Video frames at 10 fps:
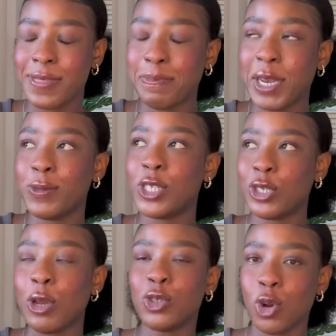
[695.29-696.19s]
but it was
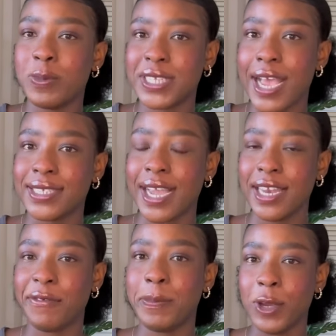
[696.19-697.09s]
so traumatizing I
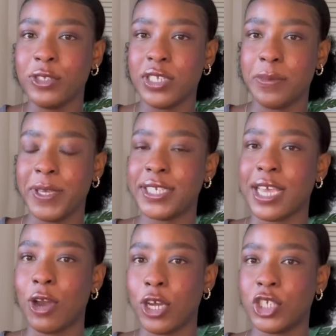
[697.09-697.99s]
never posted it because
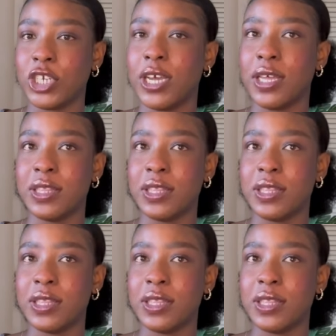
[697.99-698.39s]
I got here,